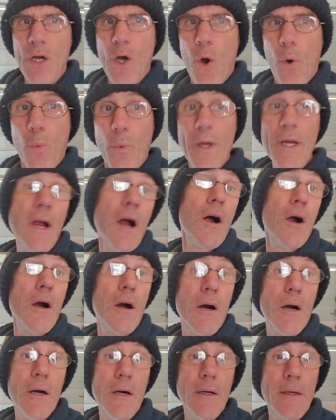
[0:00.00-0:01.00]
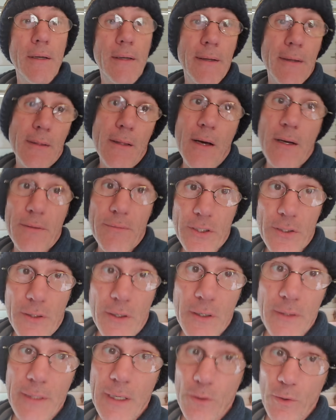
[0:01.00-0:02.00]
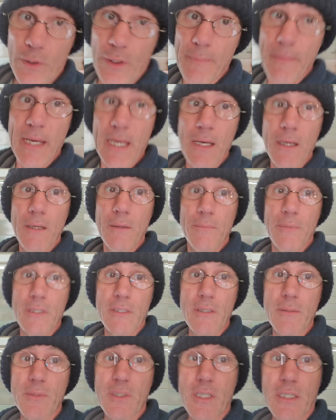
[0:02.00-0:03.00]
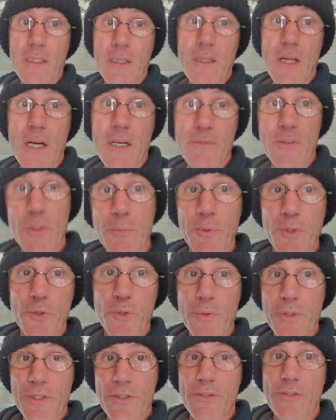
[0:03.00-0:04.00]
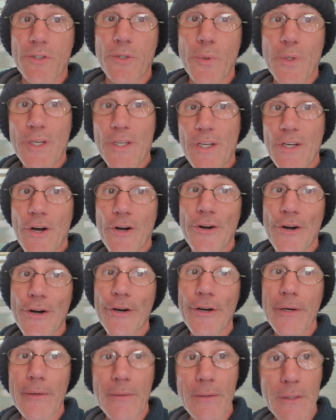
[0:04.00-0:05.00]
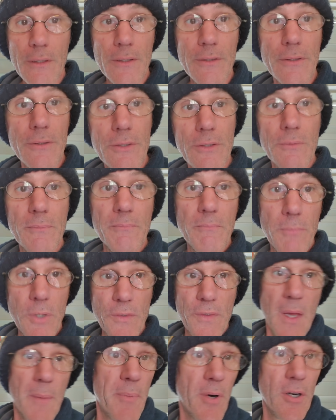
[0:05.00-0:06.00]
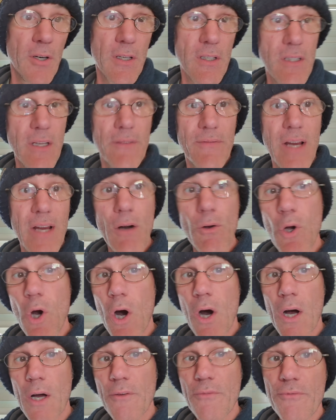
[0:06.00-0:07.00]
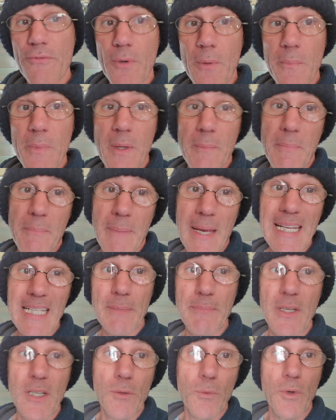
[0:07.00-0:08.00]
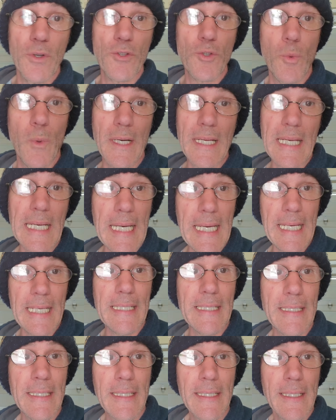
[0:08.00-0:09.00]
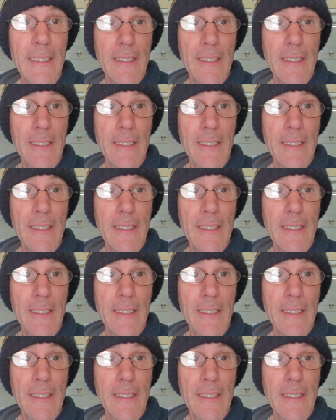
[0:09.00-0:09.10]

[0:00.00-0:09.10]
we are, and a lot of us are, not only me, but it seems like a lot of us balloon twisters are going to yard art because birthday parties have now gone from the basement with 20 kids